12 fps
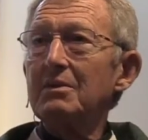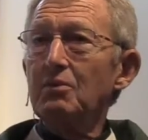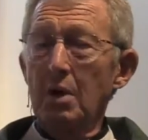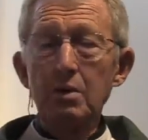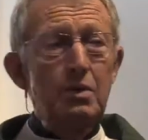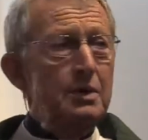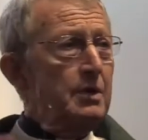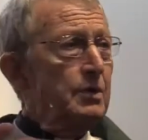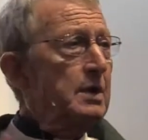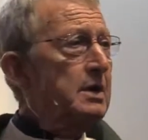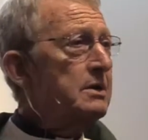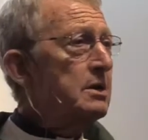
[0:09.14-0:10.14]
Well, what do you
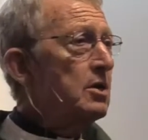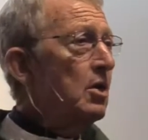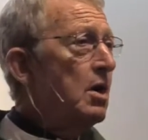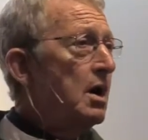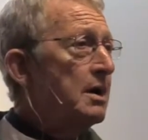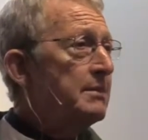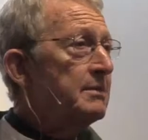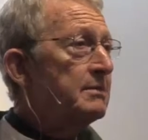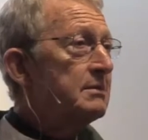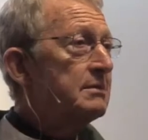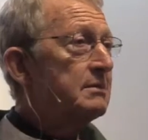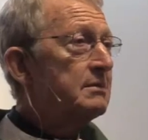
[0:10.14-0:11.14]
read in the law?
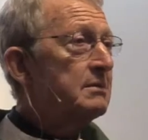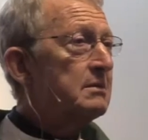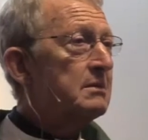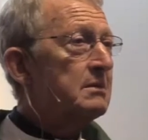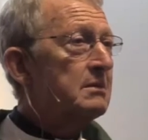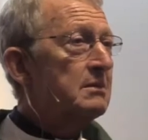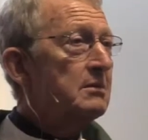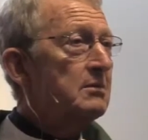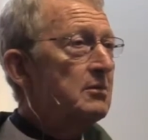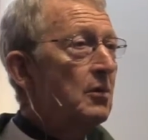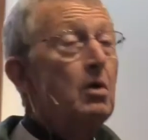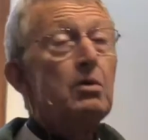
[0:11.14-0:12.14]

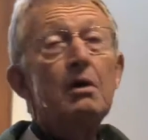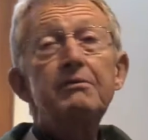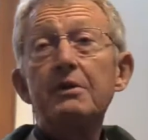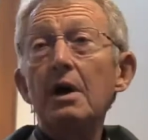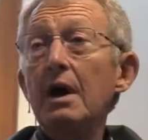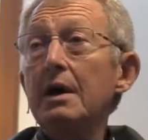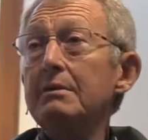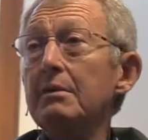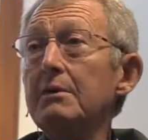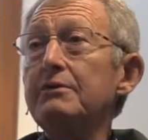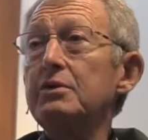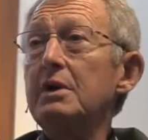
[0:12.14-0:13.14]
Well, love God,
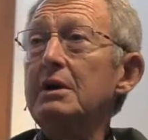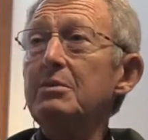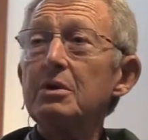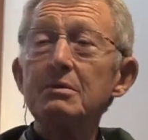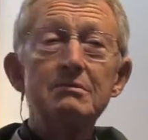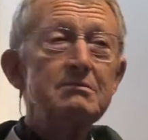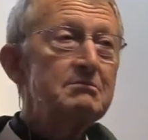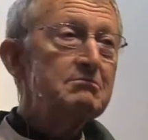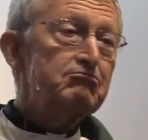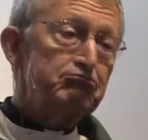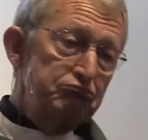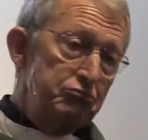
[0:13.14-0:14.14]
love your neighbor.
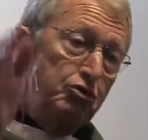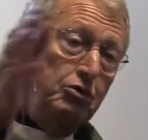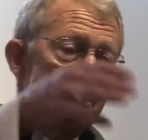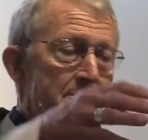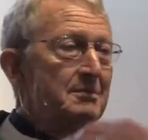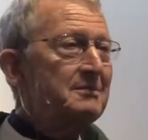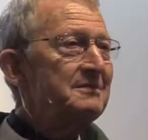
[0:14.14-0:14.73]
Good.